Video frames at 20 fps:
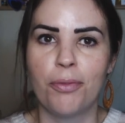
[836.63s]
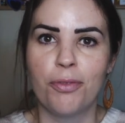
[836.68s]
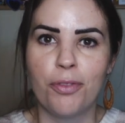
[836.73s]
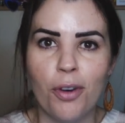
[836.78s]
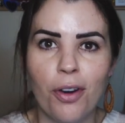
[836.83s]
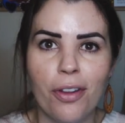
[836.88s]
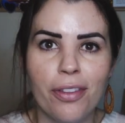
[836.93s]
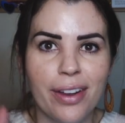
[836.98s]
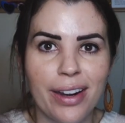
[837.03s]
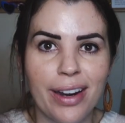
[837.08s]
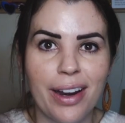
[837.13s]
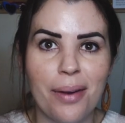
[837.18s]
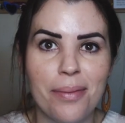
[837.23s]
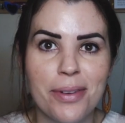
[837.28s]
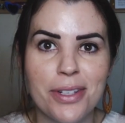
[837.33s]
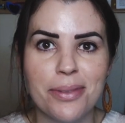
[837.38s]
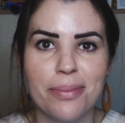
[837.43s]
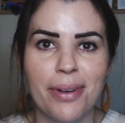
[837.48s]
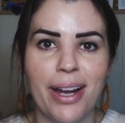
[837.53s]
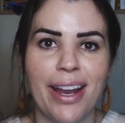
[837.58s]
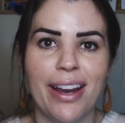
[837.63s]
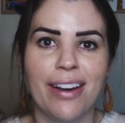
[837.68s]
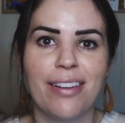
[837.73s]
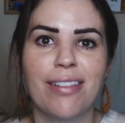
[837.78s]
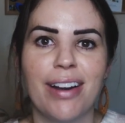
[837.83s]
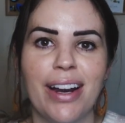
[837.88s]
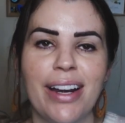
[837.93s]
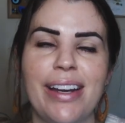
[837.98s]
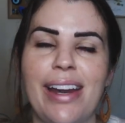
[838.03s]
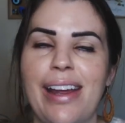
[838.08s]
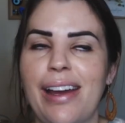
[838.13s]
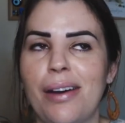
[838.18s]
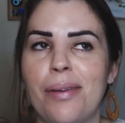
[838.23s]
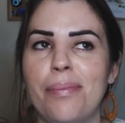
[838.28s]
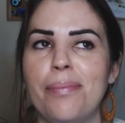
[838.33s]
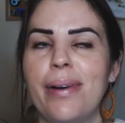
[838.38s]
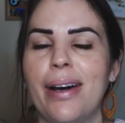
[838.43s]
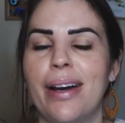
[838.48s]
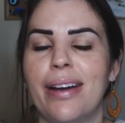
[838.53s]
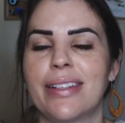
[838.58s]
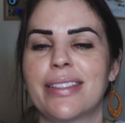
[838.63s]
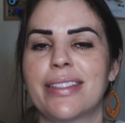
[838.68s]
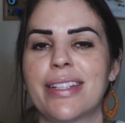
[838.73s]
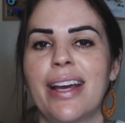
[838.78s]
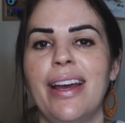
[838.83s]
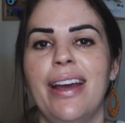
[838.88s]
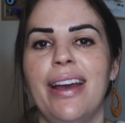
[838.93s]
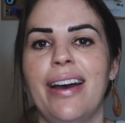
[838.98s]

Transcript: four that are coming to my head right now, but